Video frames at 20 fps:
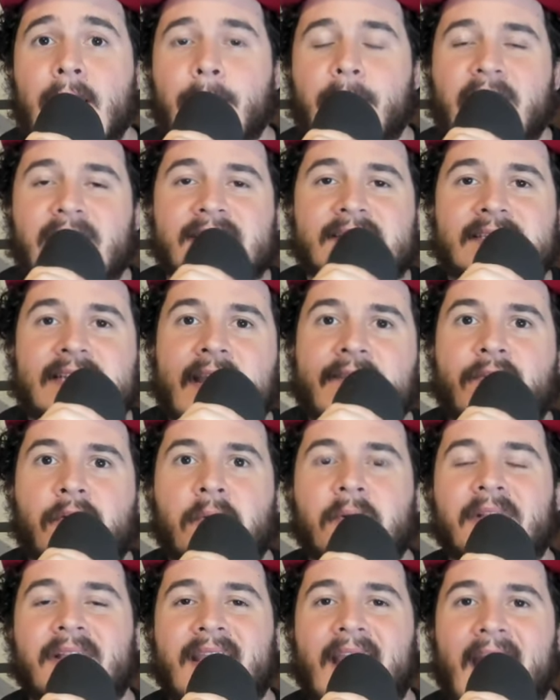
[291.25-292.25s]
but has never
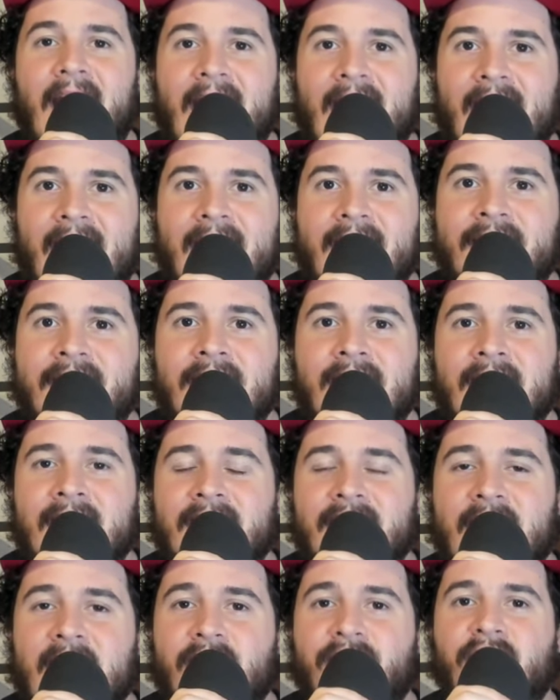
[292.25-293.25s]
really had
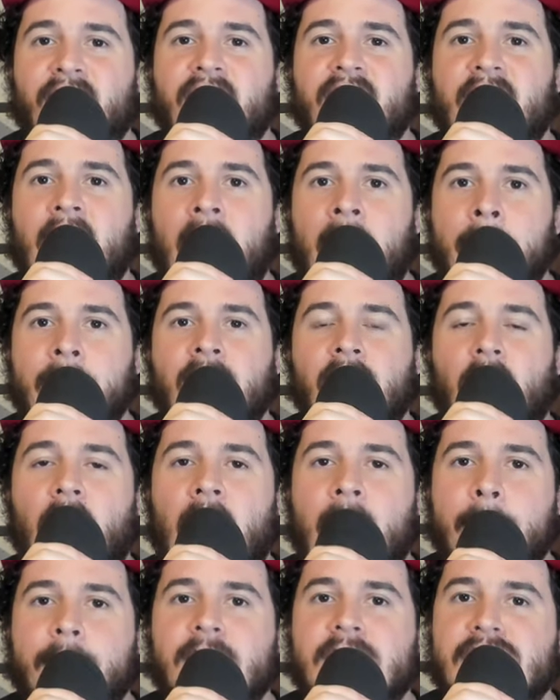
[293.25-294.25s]
that phenomenal
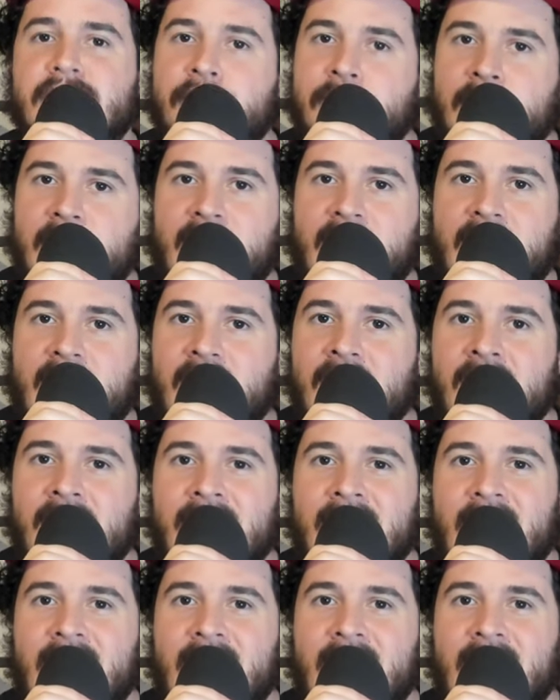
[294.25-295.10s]
opportunity.